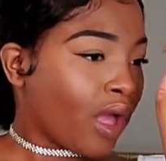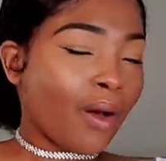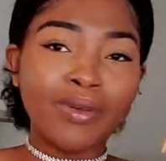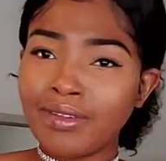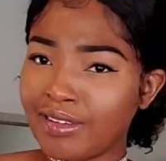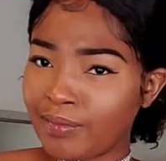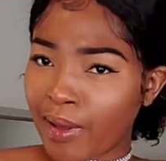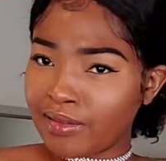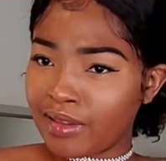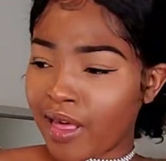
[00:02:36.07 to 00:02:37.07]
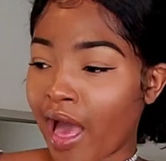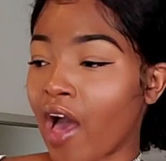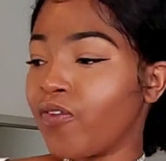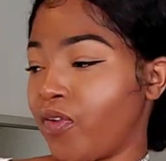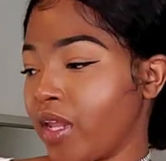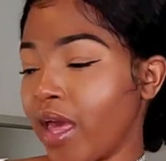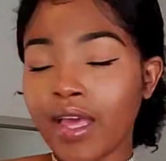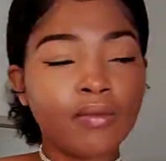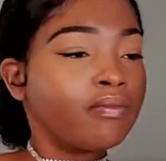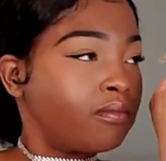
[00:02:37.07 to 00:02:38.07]
i wasn't expecting that i
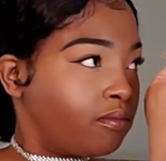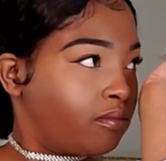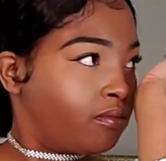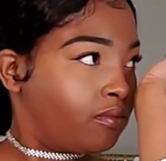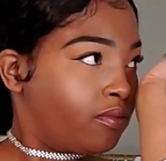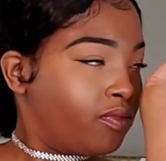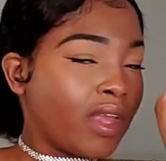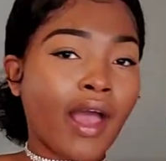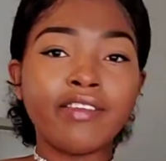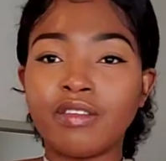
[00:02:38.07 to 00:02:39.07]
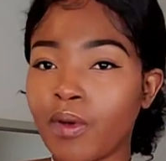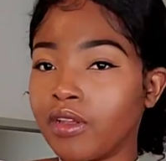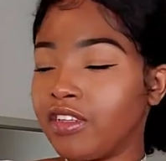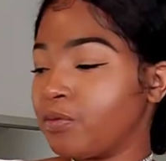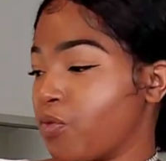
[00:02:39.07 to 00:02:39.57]
feel like i smelled this